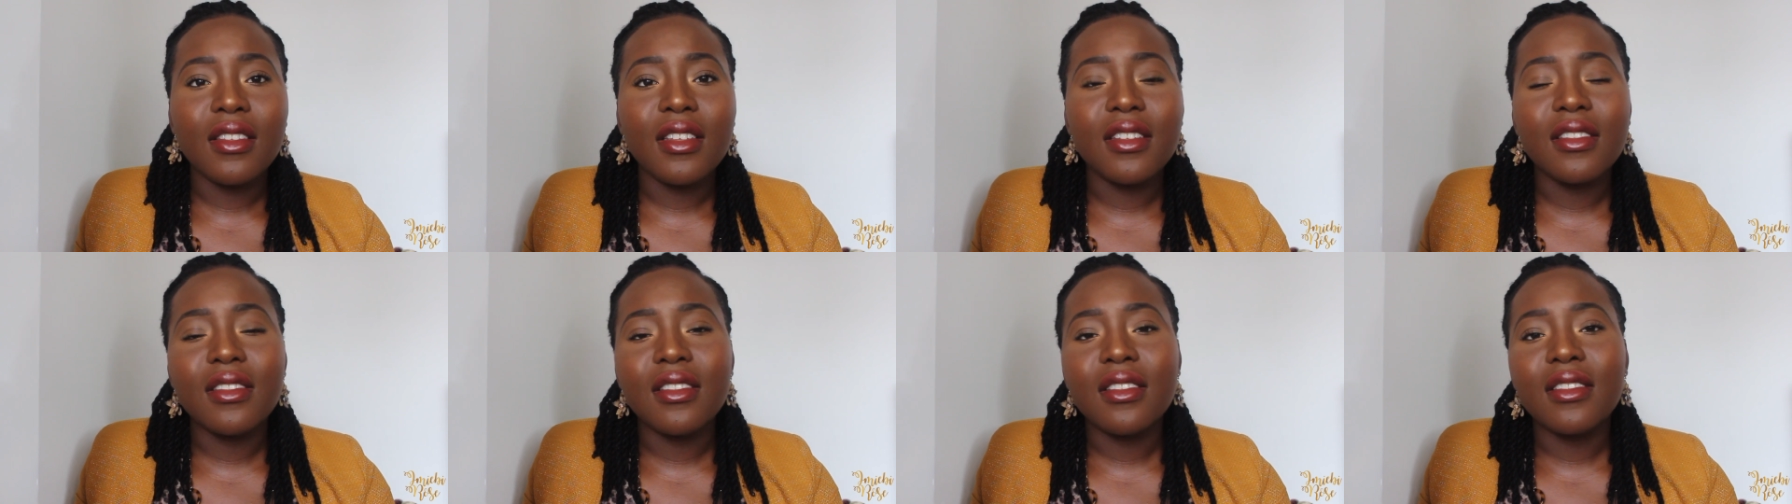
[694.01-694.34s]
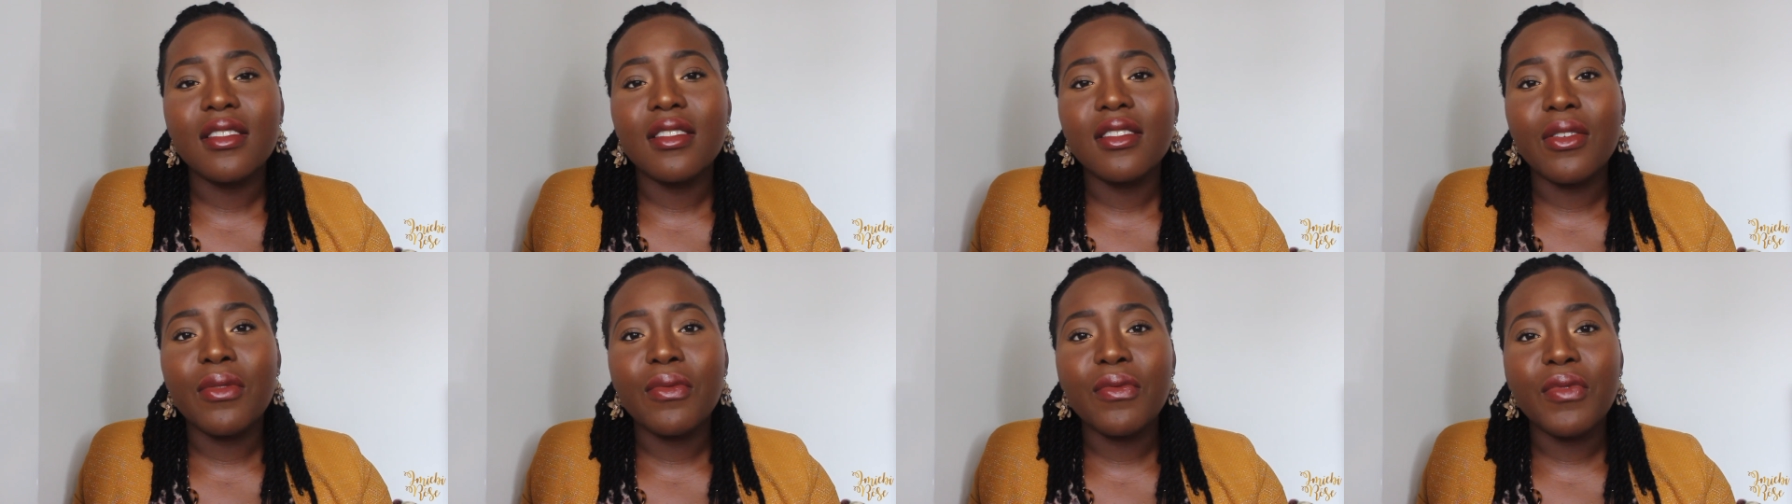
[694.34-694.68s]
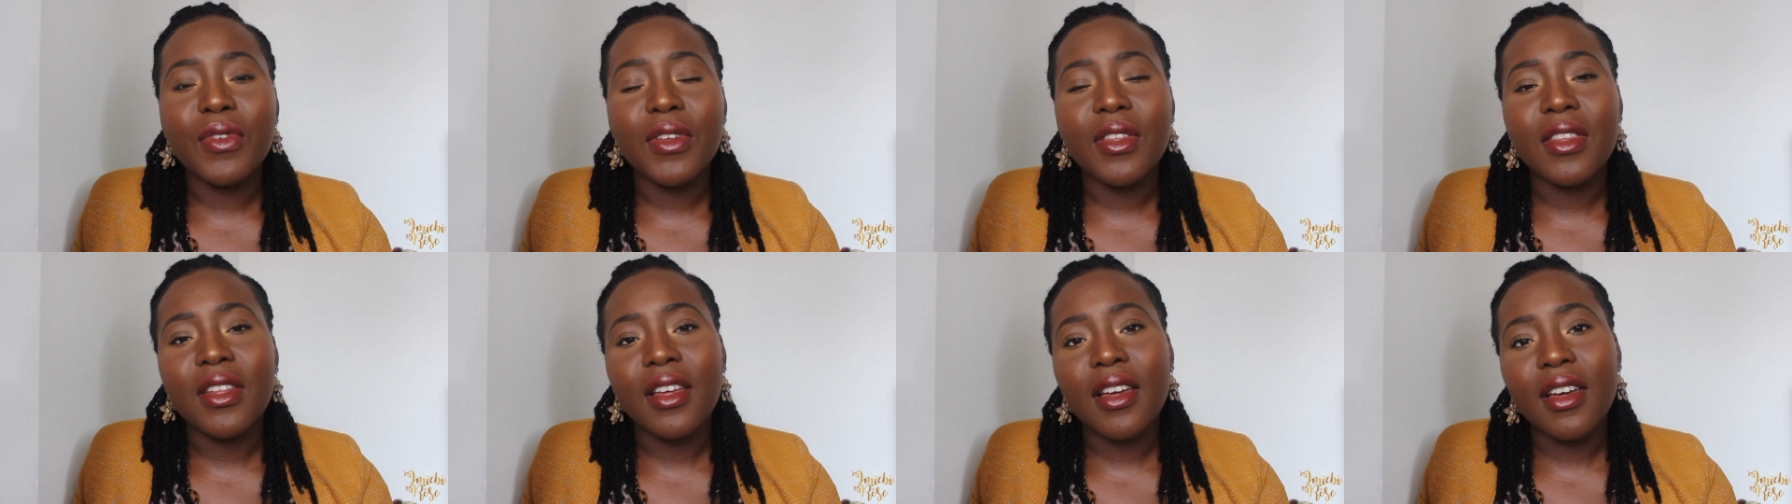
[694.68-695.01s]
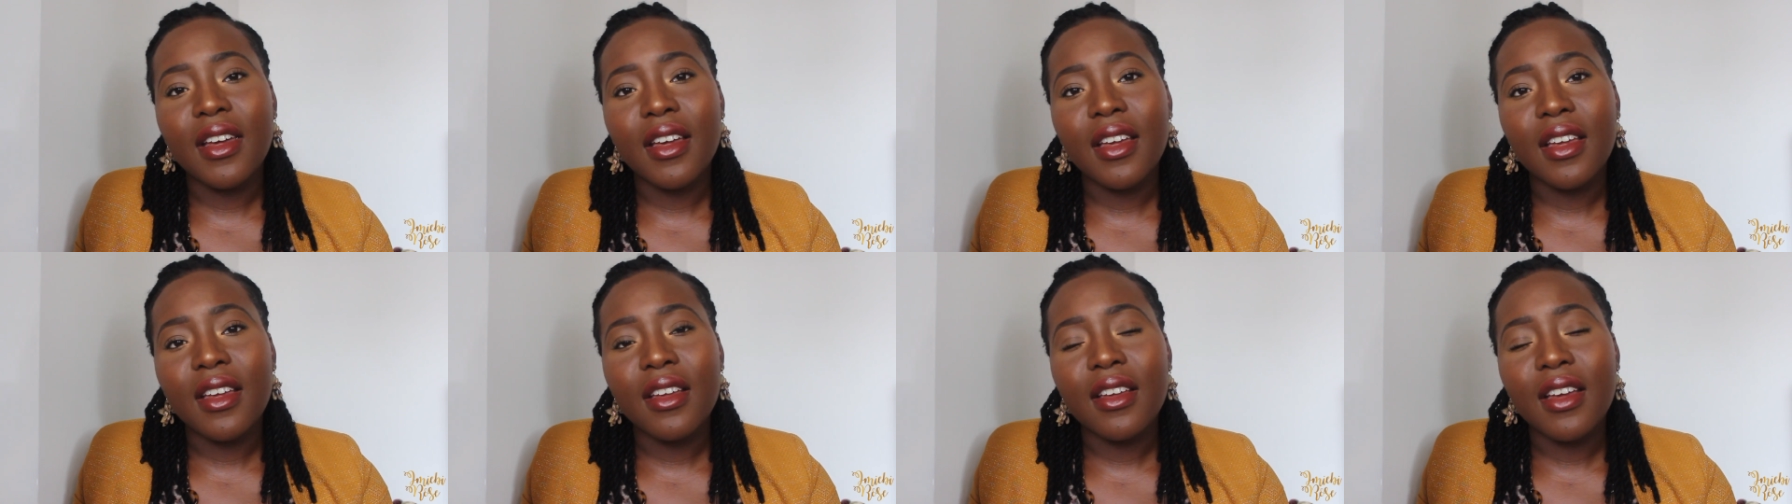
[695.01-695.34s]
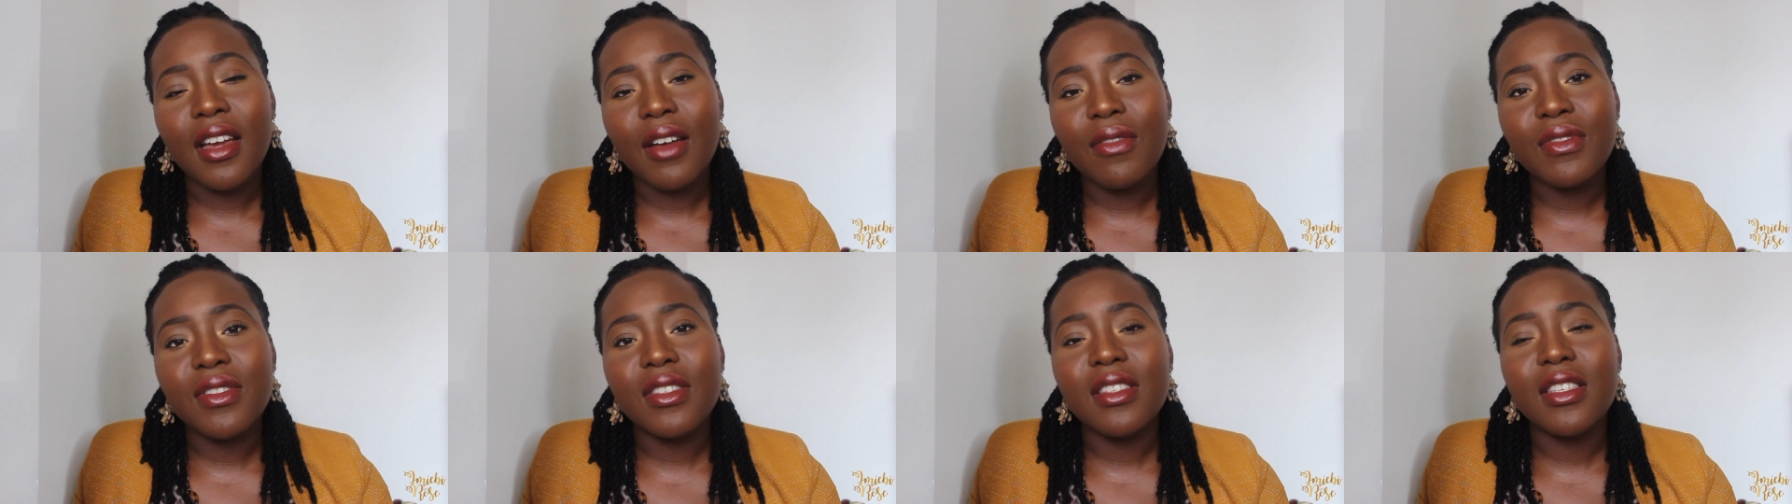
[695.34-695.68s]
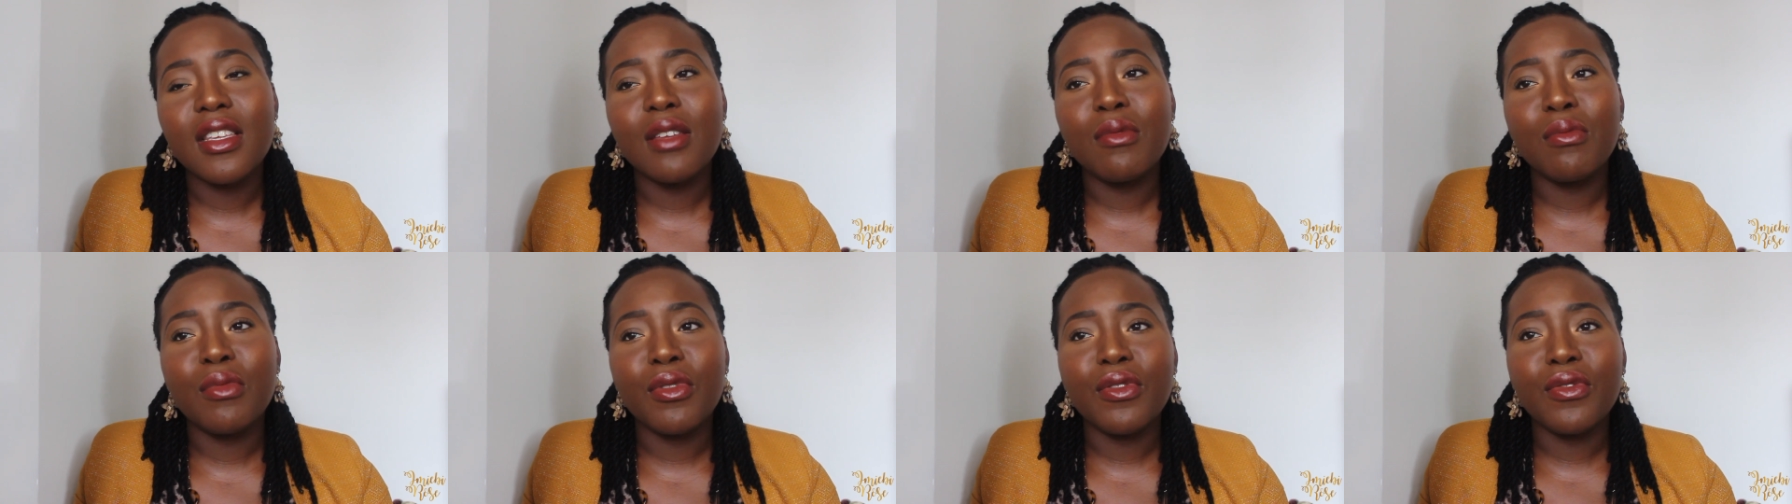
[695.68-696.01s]
this is something that I haven't
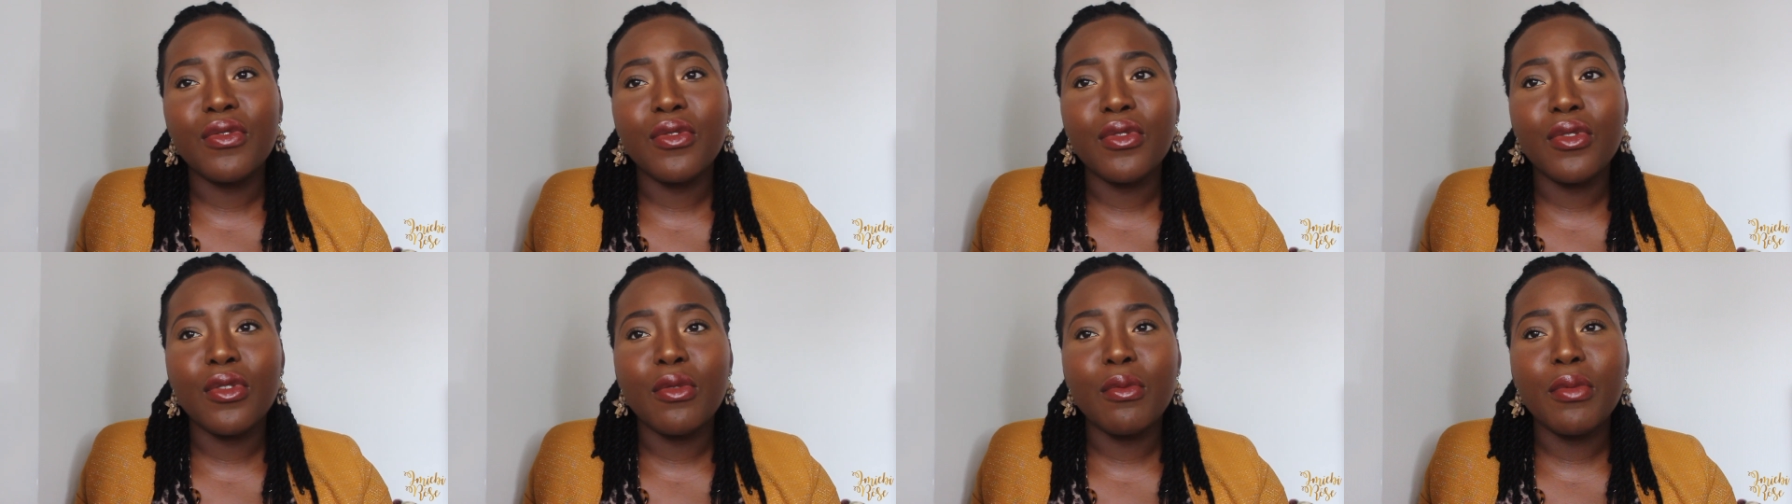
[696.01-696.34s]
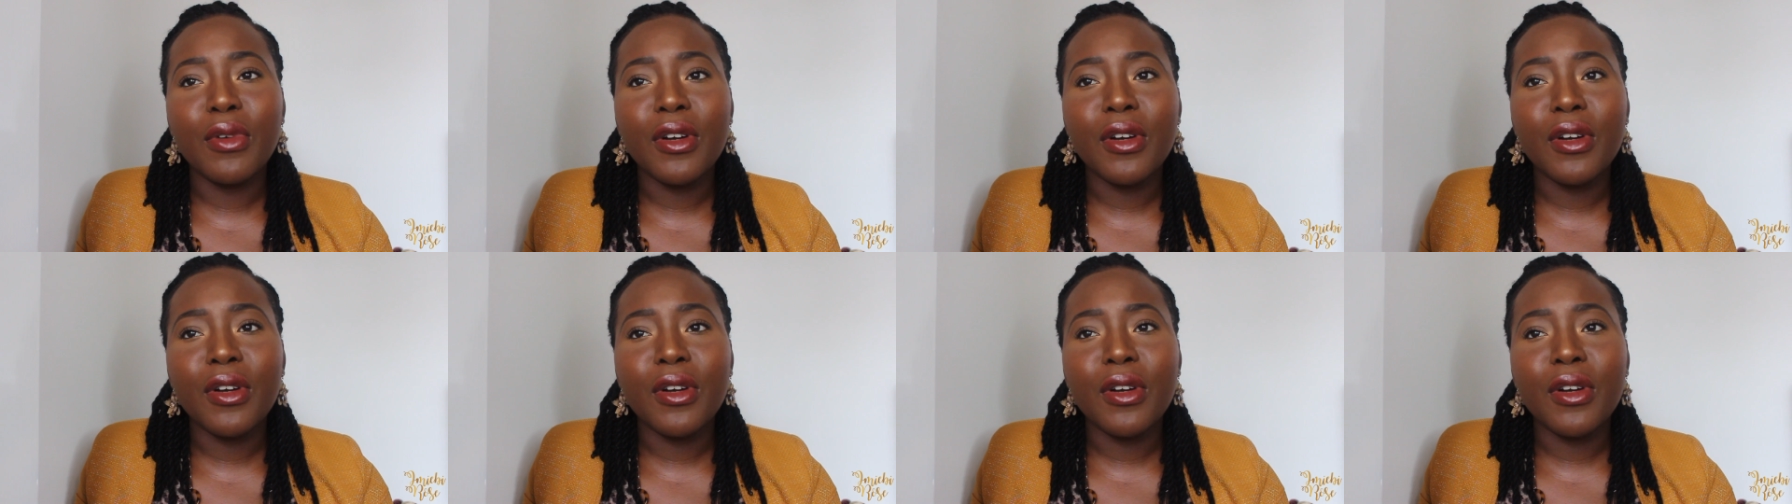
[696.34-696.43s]
seen before.